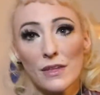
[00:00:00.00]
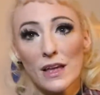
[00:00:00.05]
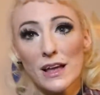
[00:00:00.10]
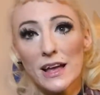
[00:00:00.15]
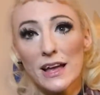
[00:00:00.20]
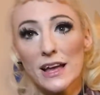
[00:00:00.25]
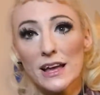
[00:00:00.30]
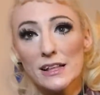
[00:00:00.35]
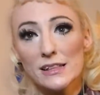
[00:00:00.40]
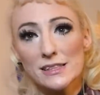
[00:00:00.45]

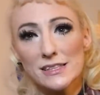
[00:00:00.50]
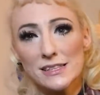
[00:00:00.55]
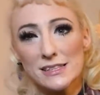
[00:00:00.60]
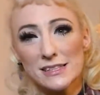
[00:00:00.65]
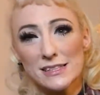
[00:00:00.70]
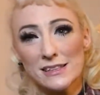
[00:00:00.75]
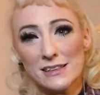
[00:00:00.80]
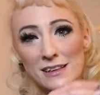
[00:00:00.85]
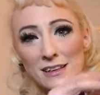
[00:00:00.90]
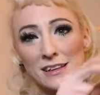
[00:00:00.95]

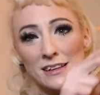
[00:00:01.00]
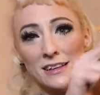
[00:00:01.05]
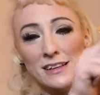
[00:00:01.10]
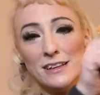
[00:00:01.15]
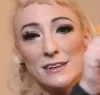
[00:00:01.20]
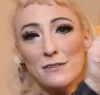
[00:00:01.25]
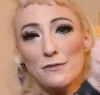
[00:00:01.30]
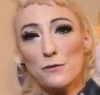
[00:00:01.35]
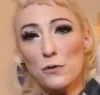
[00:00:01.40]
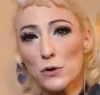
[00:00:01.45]
It's
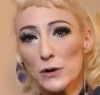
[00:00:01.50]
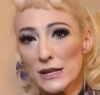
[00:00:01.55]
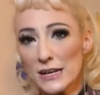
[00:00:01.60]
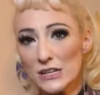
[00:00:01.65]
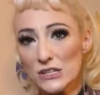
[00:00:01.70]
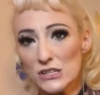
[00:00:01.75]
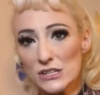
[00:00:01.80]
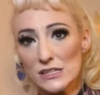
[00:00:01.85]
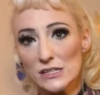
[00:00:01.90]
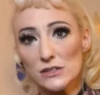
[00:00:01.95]
40
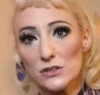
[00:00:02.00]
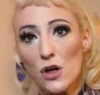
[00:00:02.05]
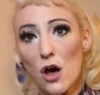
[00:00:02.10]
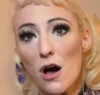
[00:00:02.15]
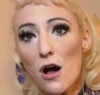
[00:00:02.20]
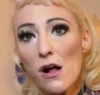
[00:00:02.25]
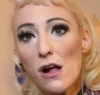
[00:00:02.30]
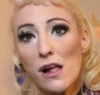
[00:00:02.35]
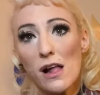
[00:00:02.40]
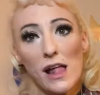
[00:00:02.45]
inches
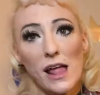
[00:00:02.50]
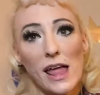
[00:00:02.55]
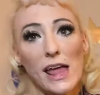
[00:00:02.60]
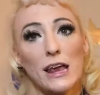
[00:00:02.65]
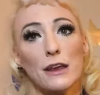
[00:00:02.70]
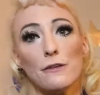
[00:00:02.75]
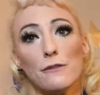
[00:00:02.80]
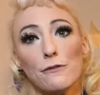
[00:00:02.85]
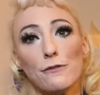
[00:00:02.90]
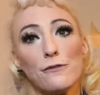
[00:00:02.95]
long.
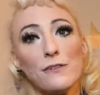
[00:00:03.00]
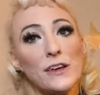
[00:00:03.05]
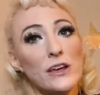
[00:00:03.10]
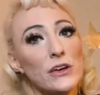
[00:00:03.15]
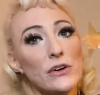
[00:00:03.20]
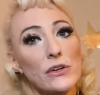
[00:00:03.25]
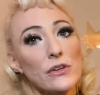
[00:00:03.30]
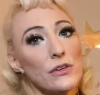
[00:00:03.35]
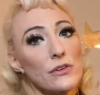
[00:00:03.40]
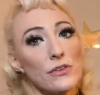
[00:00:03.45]
It
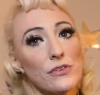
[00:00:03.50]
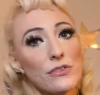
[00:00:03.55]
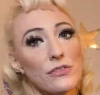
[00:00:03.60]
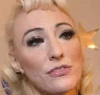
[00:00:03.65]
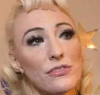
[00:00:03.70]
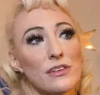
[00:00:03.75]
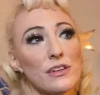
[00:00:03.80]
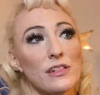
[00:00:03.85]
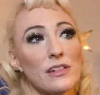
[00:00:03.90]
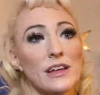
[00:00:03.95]

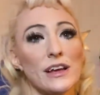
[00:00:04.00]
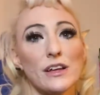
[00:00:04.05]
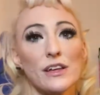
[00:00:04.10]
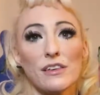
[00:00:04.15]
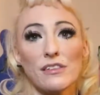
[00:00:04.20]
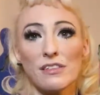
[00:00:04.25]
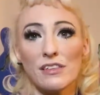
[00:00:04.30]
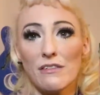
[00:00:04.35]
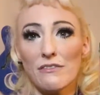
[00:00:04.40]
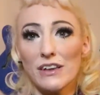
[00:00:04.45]
feels like a
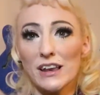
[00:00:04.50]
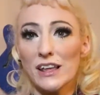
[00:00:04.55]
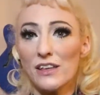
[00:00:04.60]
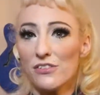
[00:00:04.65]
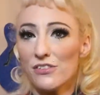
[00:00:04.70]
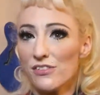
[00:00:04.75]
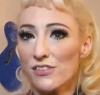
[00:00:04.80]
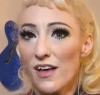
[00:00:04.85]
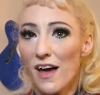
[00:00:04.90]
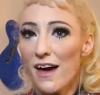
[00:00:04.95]
7/8
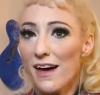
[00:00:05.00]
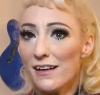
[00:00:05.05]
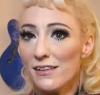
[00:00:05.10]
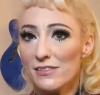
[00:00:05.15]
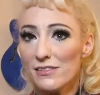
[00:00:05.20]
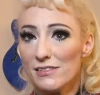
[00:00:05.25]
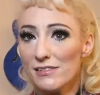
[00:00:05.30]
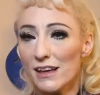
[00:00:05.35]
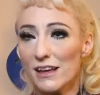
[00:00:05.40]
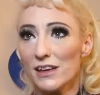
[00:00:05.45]

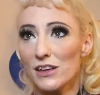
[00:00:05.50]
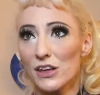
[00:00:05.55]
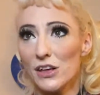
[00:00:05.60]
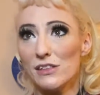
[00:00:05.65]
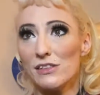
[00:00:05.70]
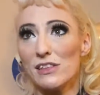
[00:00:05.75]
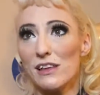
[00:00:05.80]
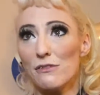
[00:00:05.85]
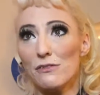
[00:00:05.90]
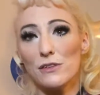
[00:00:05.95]
size. Like,
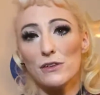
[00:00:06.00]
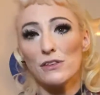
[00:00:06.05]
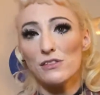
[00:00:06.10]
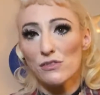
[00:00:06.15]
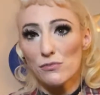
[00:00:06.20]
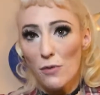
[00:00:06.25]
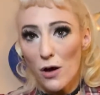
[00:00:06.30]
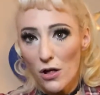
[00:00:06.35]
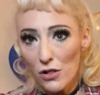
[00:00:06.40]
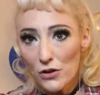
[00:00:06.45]
it's definitely
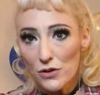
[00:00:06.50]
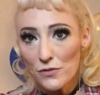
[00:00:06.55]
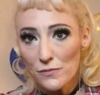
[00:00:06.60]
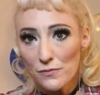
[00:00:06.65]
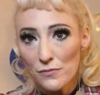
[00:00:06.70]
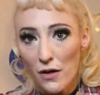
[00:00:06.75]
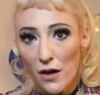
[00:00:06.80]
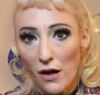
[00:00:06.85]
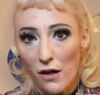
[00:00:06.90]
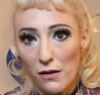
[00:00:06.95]
smaller.
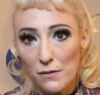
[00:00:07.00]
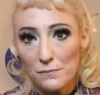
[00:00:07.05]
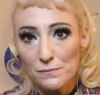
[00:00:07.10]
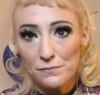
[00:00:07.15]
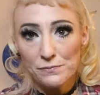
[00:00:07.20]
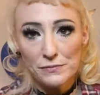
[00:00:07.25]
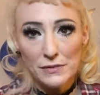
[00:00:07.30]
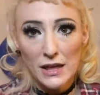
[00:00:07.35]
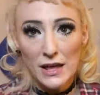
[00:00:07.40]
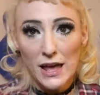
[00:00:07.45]

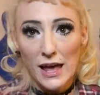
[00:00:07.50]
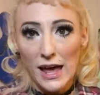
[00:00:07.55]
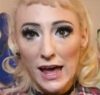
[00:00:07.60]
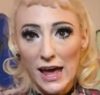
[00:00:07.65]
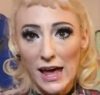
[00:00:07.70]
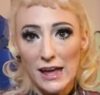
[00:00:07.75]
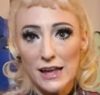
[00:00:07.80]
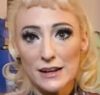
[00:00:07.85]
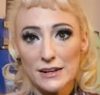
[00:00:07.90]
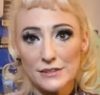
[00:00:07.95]

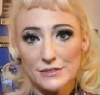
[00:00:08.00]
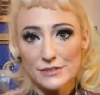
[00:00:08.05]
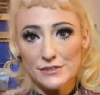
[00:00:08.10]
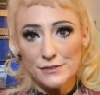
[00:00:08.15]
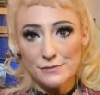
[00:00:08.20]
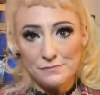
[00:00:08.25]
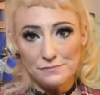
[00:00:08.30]
And